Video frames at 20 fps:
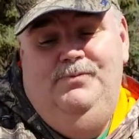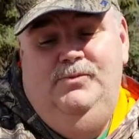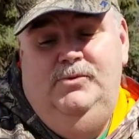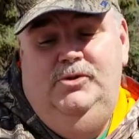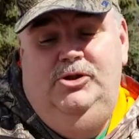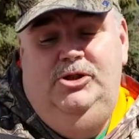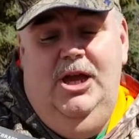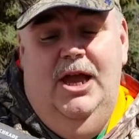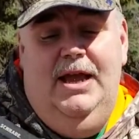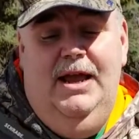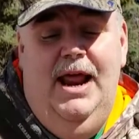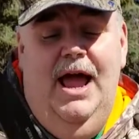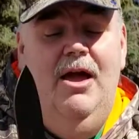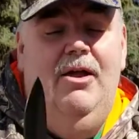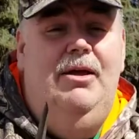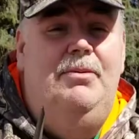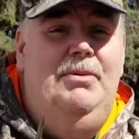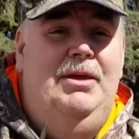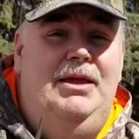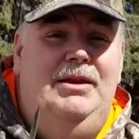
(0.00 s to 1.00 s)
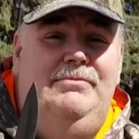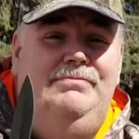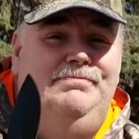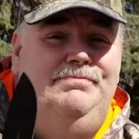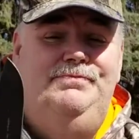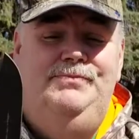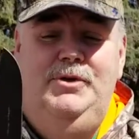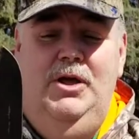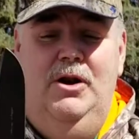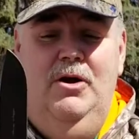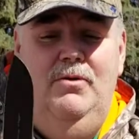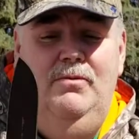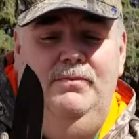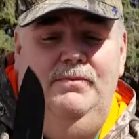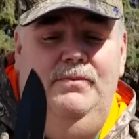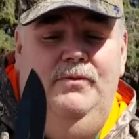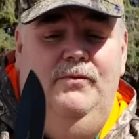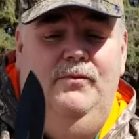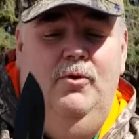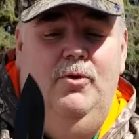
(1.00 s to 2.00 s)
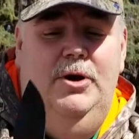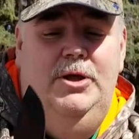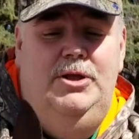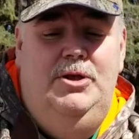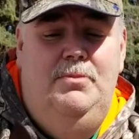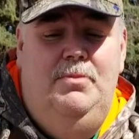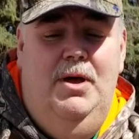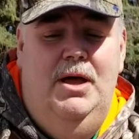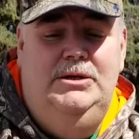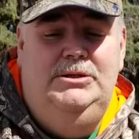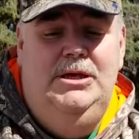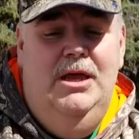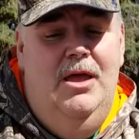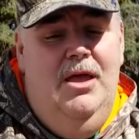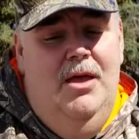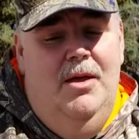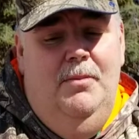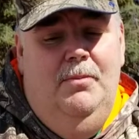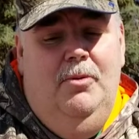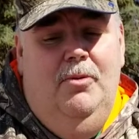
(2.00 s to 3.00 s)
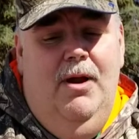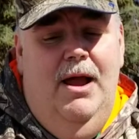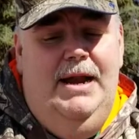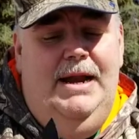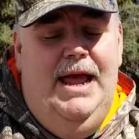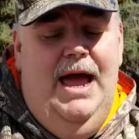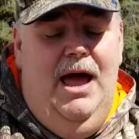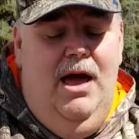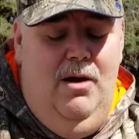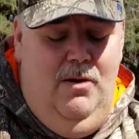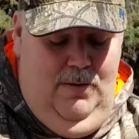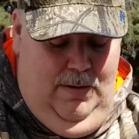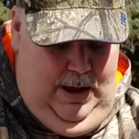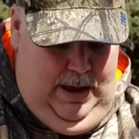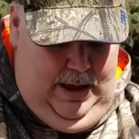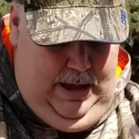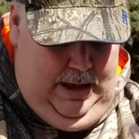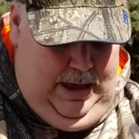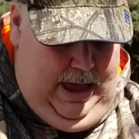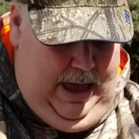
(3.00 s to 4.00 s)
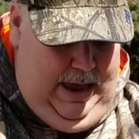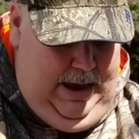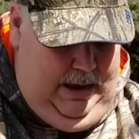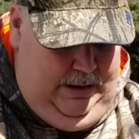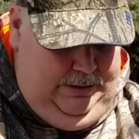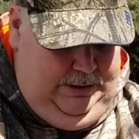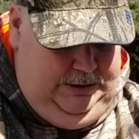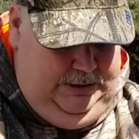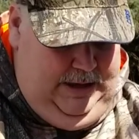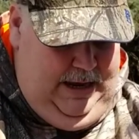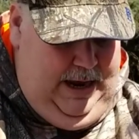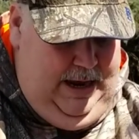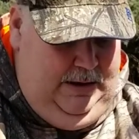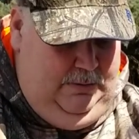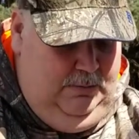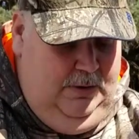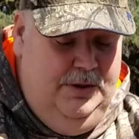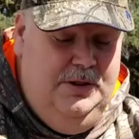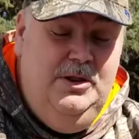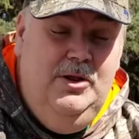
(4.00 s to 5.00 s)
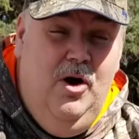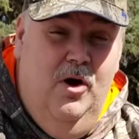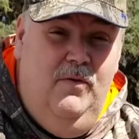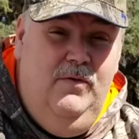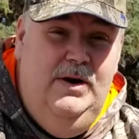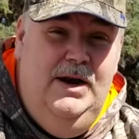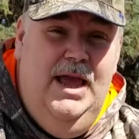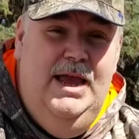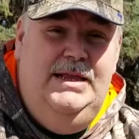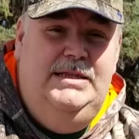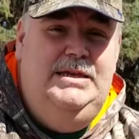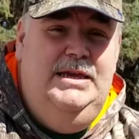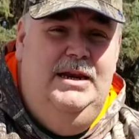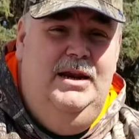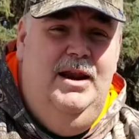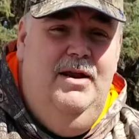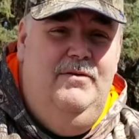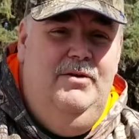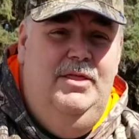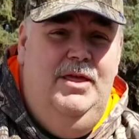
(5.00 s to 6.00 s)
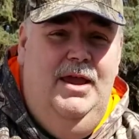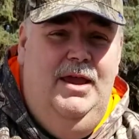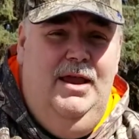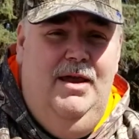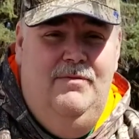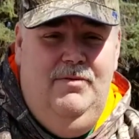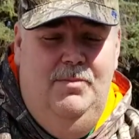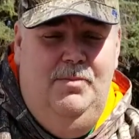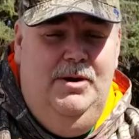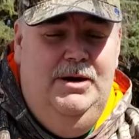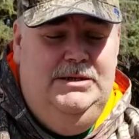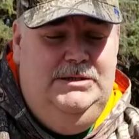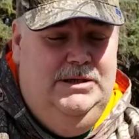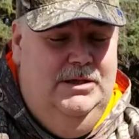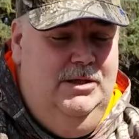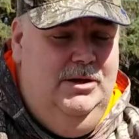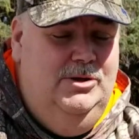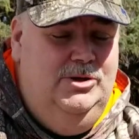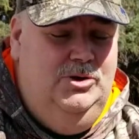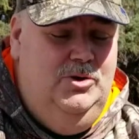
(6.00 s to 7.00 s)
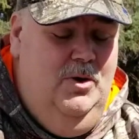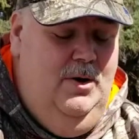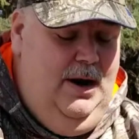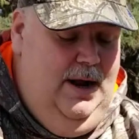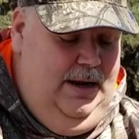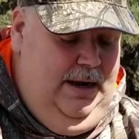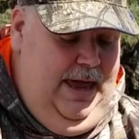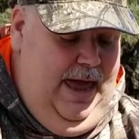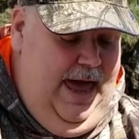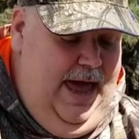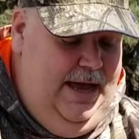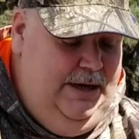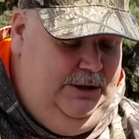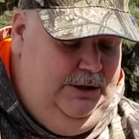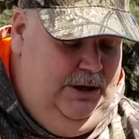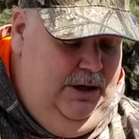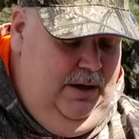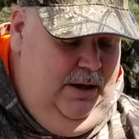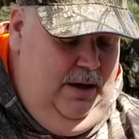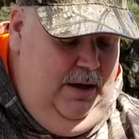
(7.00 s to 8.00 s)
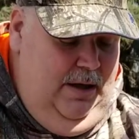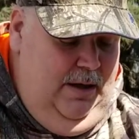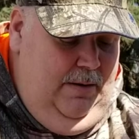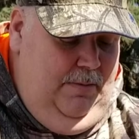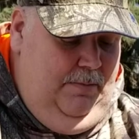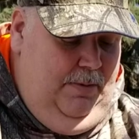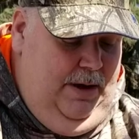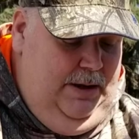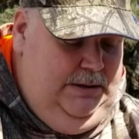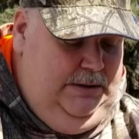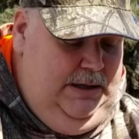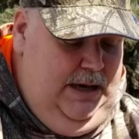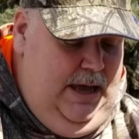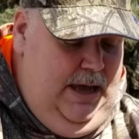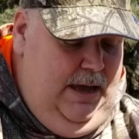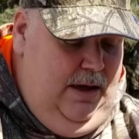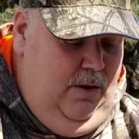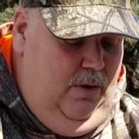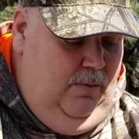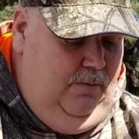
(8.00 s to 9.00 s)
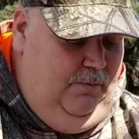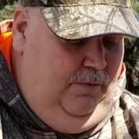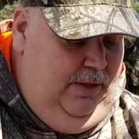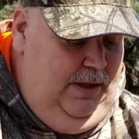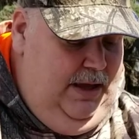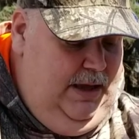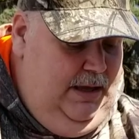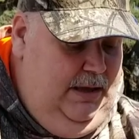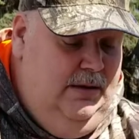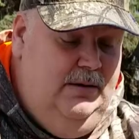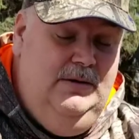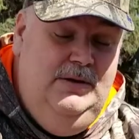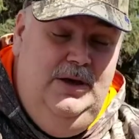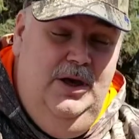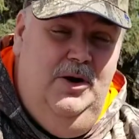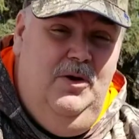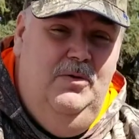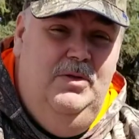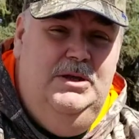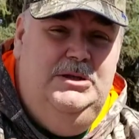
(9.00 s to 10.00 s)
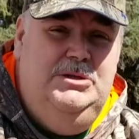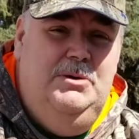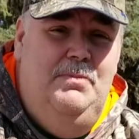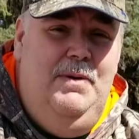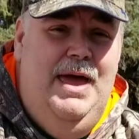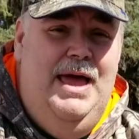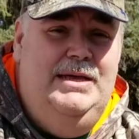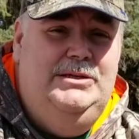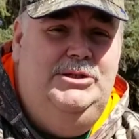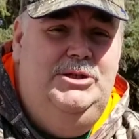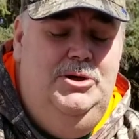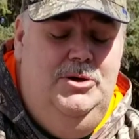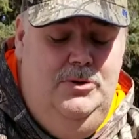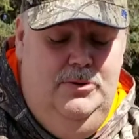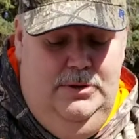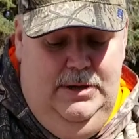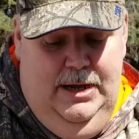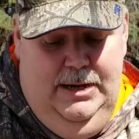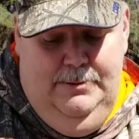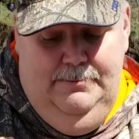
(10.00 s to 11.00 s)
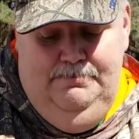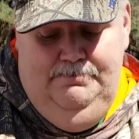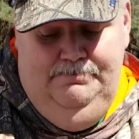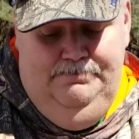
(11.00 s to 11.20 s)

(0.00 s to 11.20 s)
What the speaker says: check it out. I mean, you know, 42 bucks. But right now, I understand with COVID-19 and everything, everybody's a little short on cash. But hopefully, you know, this will pass soon and